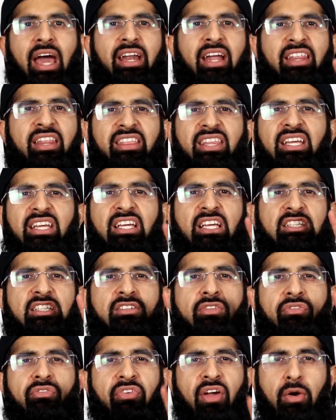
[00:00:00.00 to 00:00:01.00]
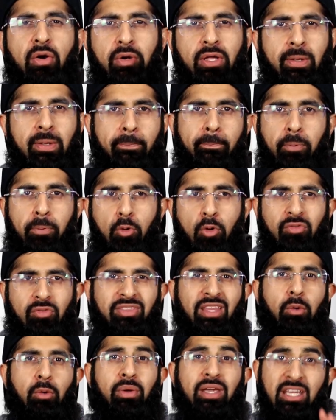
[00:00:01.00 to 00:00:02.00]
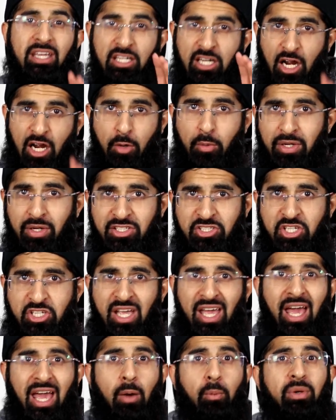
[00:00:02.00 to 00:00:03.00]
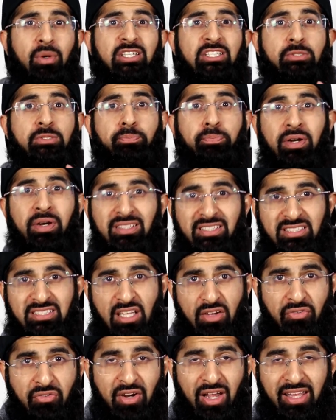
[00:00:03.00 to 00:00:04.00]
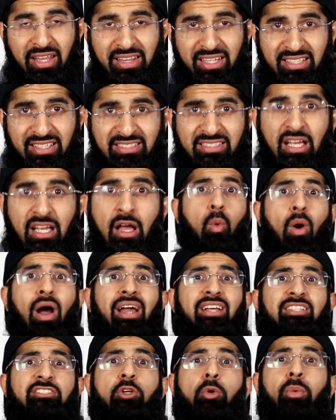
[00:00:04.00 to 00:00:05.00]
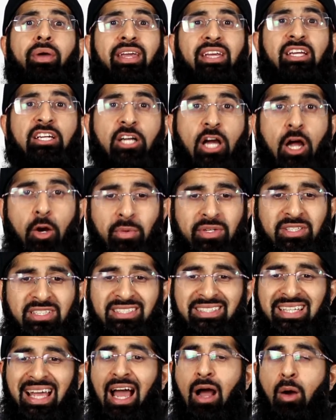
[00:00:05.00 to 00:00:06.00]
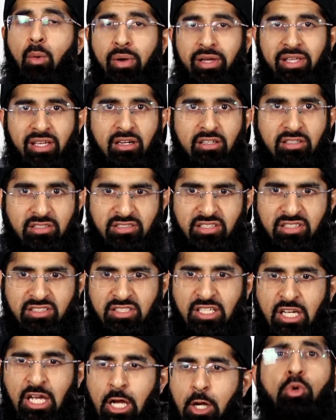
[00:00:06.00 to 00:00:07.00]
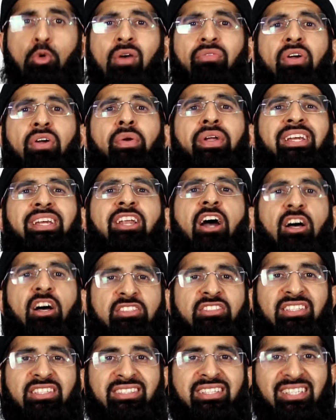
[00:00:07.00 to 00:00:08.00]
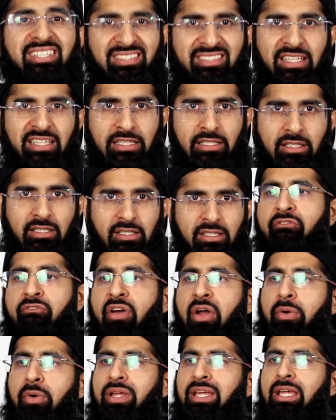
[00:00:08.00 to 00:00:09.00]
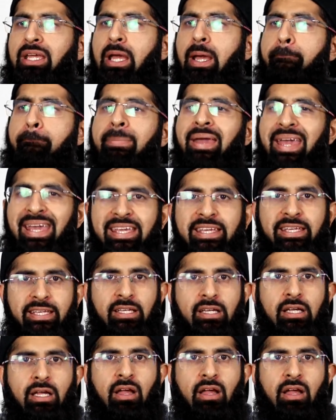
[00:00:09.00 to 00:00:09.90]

And I think it's very important that we encourage and we spread stuff like this. Why? So it encourages our youngsters who are very narcissistic, very me,